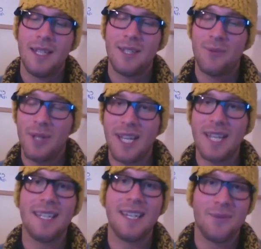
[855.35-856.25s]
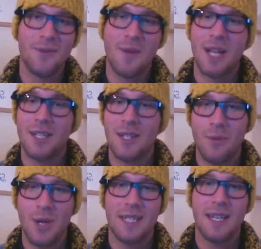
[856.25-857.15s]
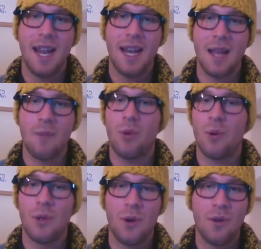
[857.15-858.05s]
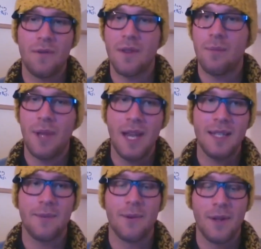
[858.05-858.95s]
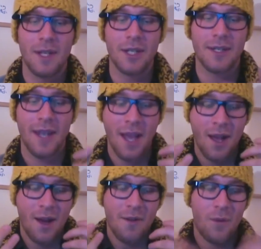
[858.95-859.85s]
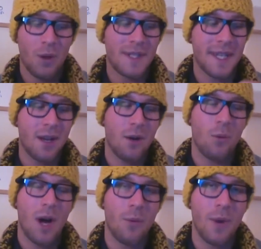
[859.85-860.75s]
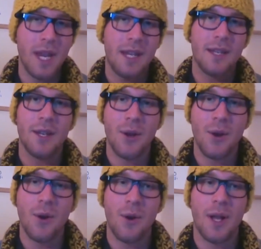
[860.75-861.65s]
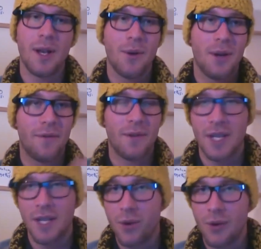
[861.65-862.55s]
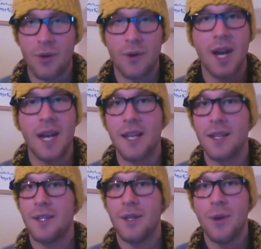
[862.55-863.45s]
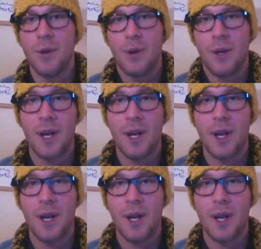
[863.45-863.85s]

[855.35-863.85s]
It's really easy, as we've mentioned a bit today, to get pulled all over the place, but really just focusing on what we can do, and no different than you creating a toque,